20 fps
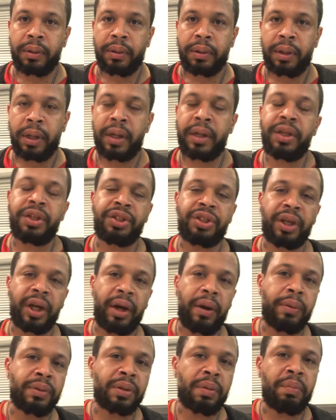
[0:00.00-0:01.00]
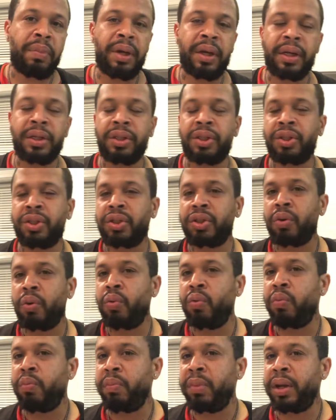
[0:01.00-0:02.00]
and these chariots are making
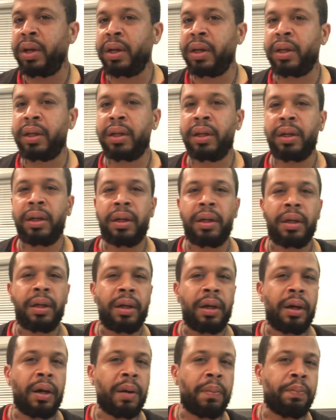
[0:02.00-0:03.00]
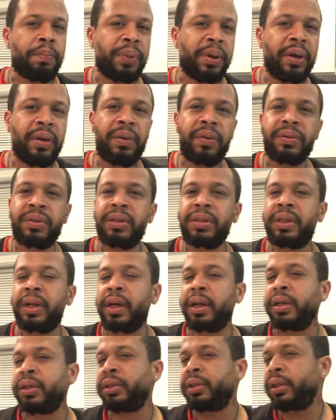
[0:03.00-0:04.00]
so many appearances that
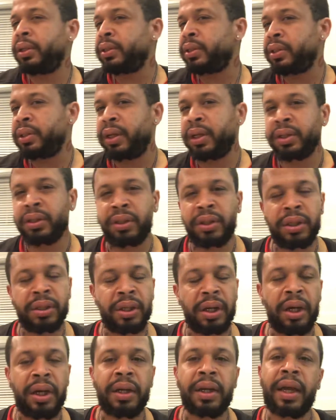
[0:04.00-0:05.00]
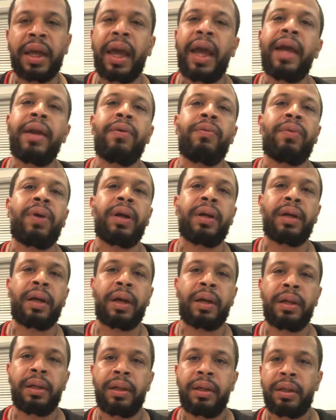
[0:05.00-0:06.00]
it's just uncanny right
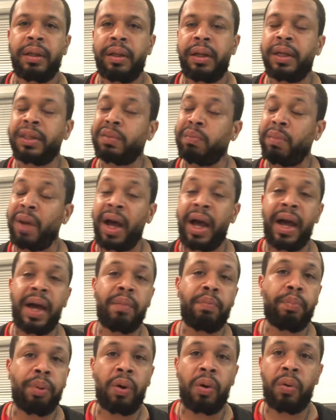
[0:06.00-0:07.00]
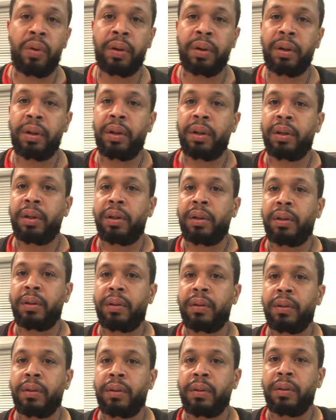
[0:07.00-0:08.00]
now. It's mind blowing.
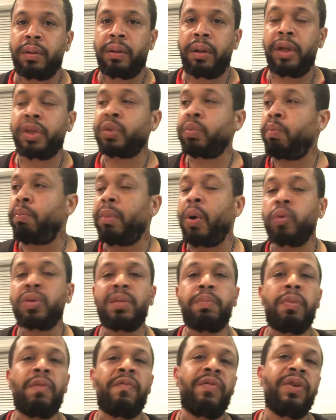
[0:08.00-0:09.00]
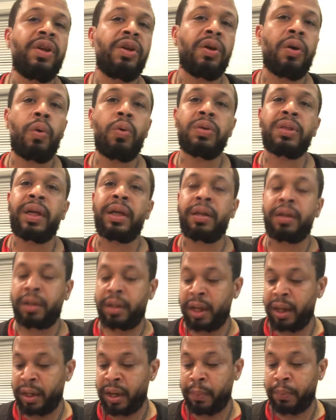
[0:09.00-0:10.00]
It's multiple videos
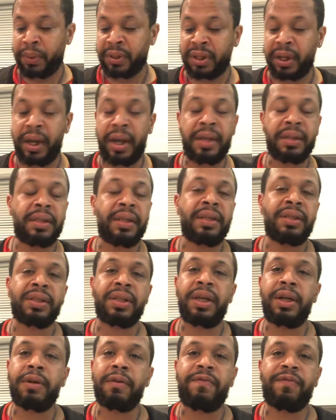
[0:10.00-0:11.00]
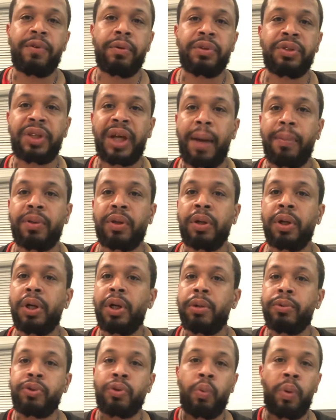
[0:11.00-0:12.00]
that pertains to Ezekiel, the 1st chapter,
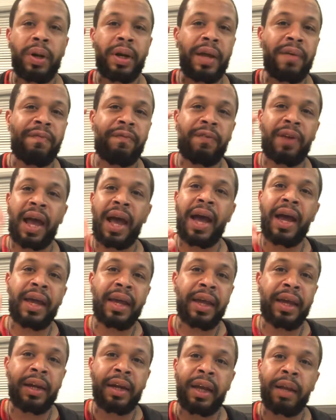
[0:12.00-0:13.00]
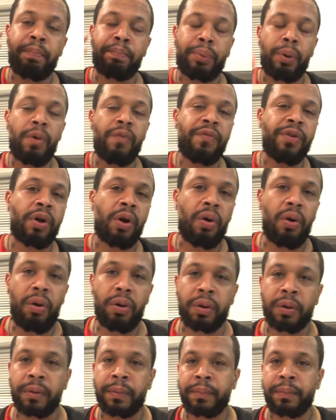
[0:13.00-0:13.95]
to when they fly in perfect order,